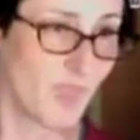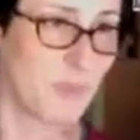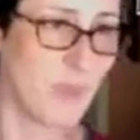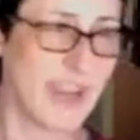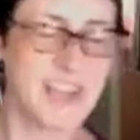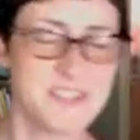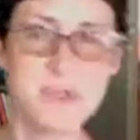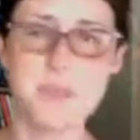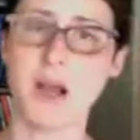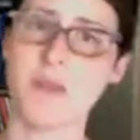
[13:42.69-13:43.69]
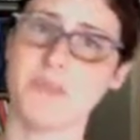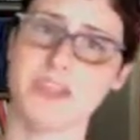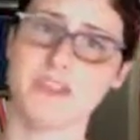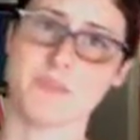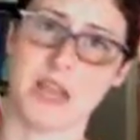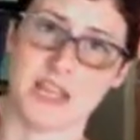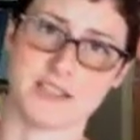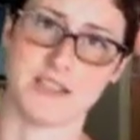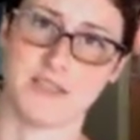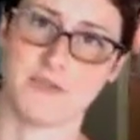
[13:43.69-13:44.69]
My husband bought me this
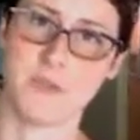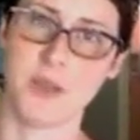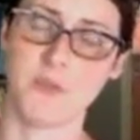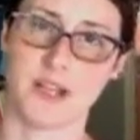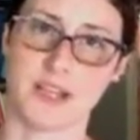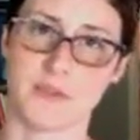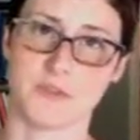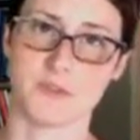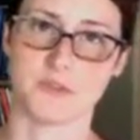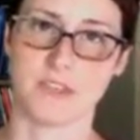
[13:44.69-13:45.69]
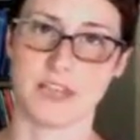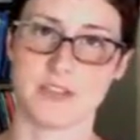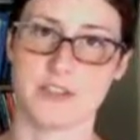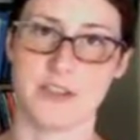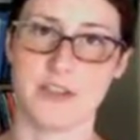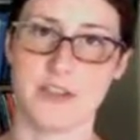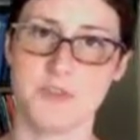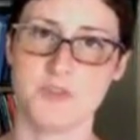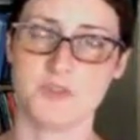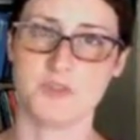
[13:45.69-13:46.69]
magazine for my wedding anniversary last year, and that
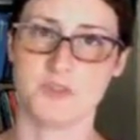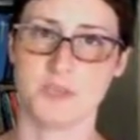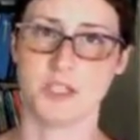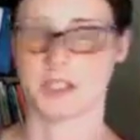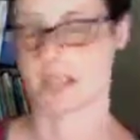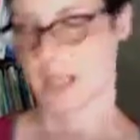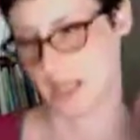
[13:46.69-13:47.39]
was the sweetest thing.